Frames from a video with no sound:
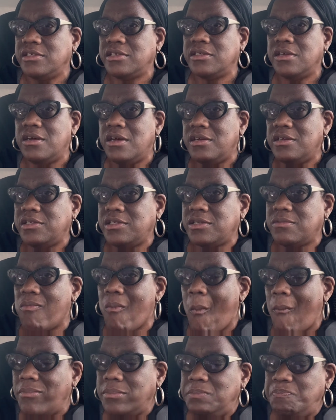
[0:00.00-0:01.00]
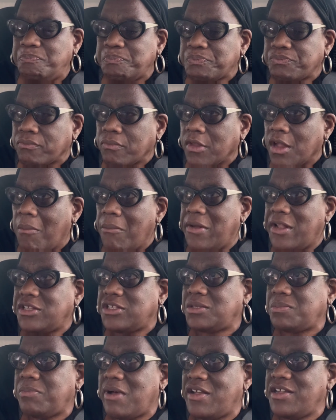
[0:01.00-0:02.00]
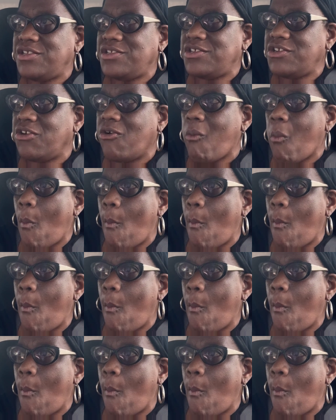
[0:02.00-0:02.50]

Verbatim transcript: sauce, but it's spicier.